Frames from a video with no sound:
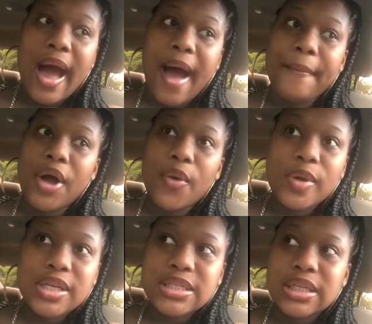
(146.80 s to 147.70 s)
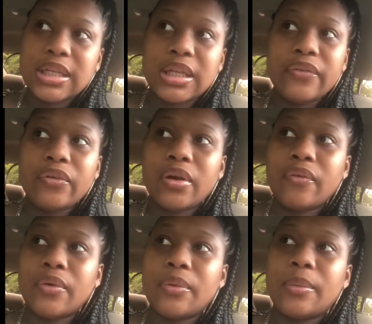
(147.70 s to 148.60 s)
I'm going into the delivery
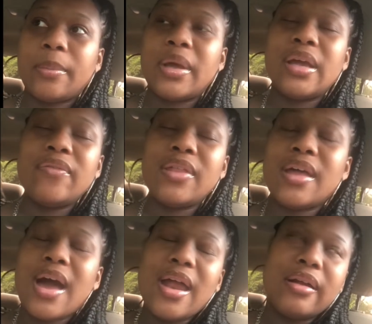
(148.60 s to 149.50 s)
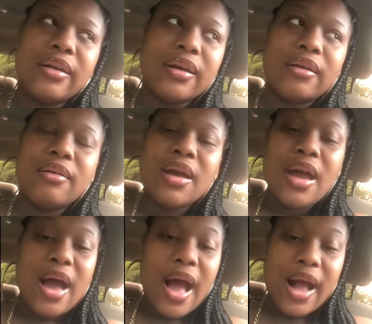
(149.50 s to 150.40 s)
room. But even then, I don't know.
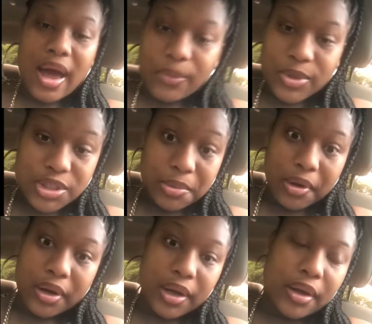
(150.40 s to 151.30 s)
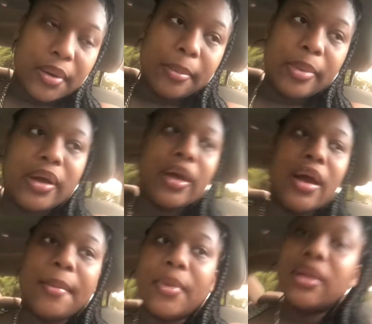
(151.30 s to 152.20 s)
I kind of wish it would hurry up. But
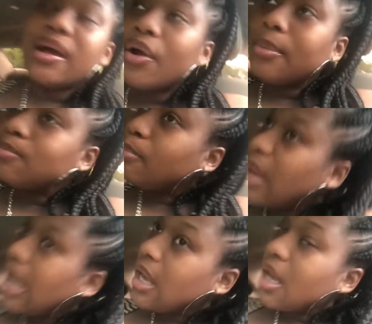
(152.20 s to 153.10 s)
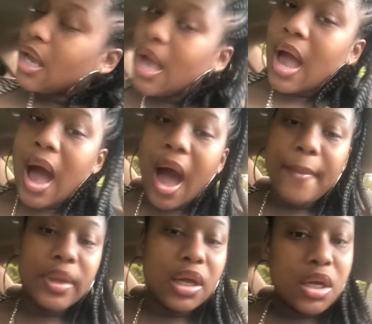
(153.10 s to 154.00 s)
I'm going to let her bake.
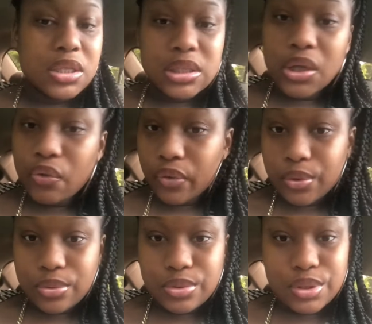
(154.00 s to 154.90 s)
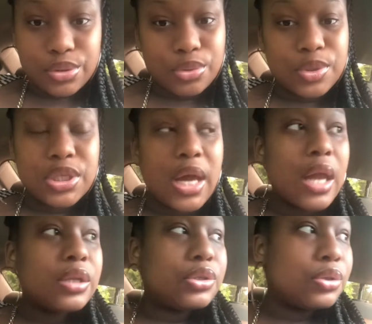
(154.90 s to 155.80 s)
I'm going to let her slow roast and do what she
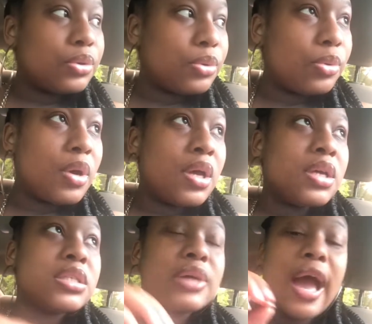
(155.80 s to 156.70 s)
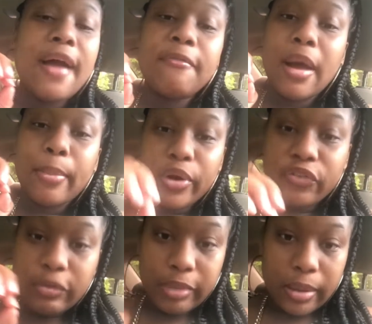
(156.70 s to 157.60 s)
got to do. So I have my
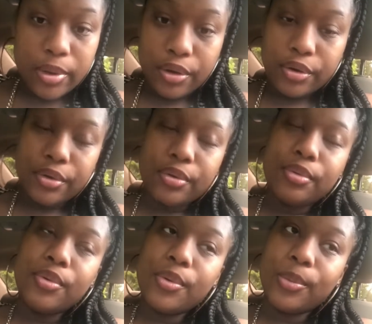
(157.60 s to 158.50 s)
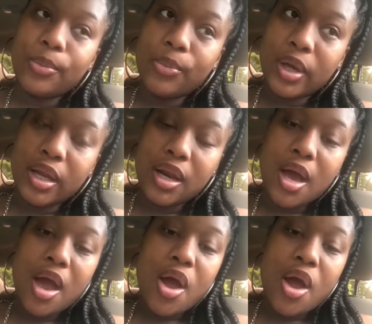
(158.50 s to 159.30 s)
perfect baby girl when